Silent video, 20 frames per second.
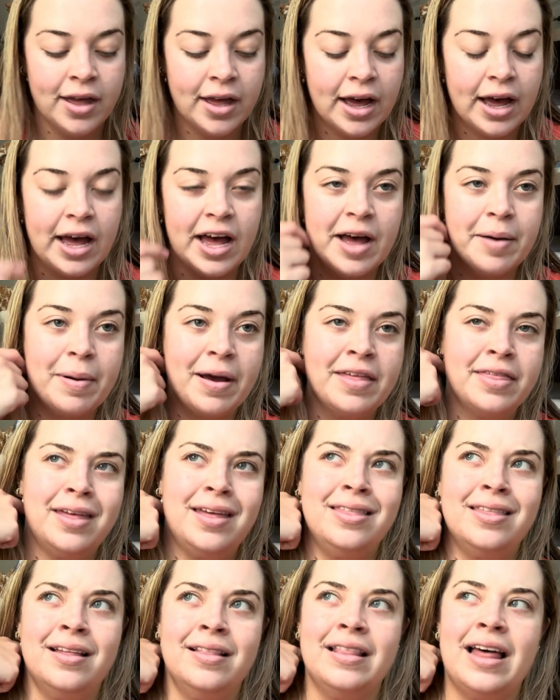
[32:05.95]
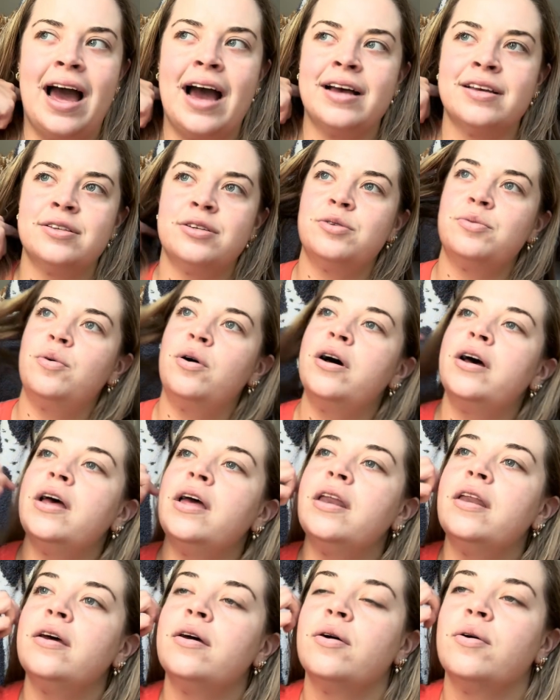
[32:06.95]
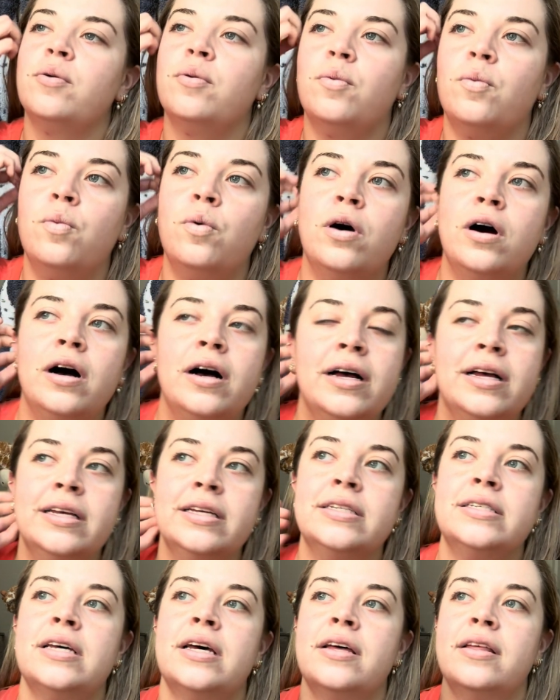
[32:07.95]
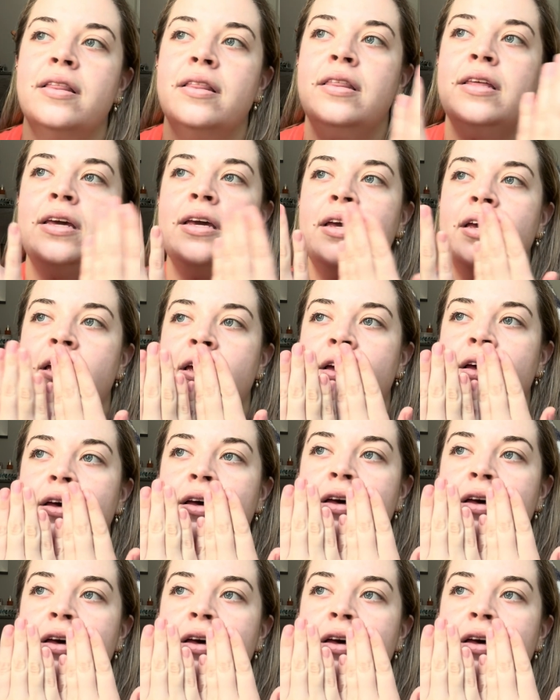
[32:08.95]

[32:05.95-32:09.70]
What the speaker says: I think the last one was the